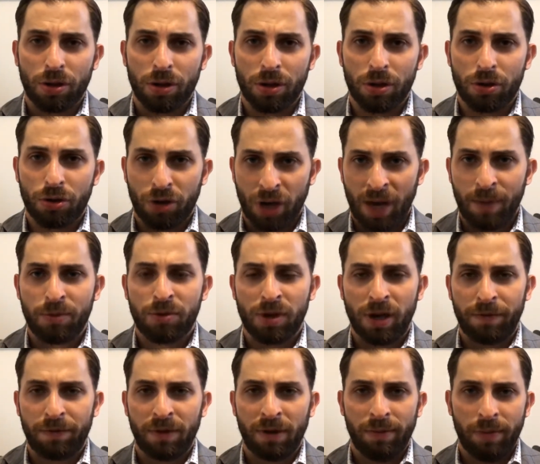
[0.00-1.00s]

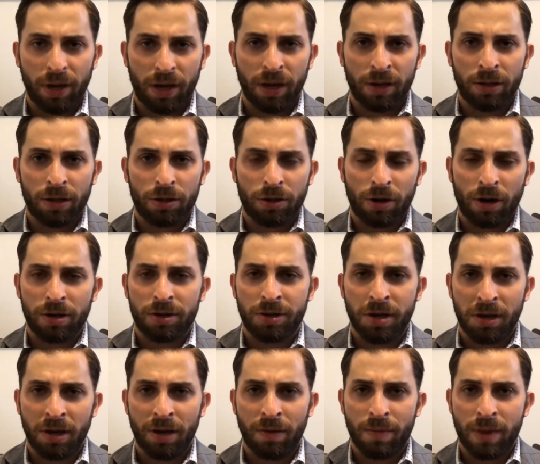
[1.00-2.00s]
shape-shifting because it starts
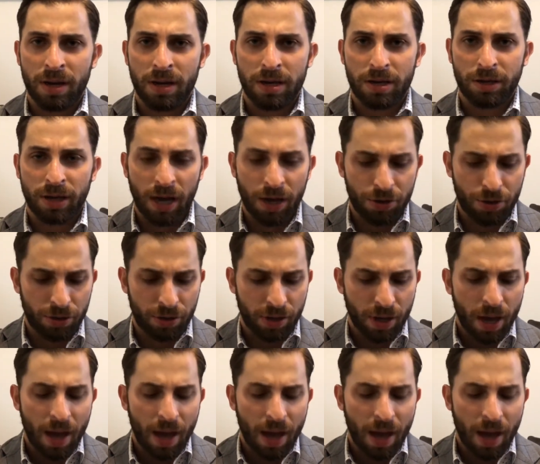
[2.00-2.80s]
taking many stages.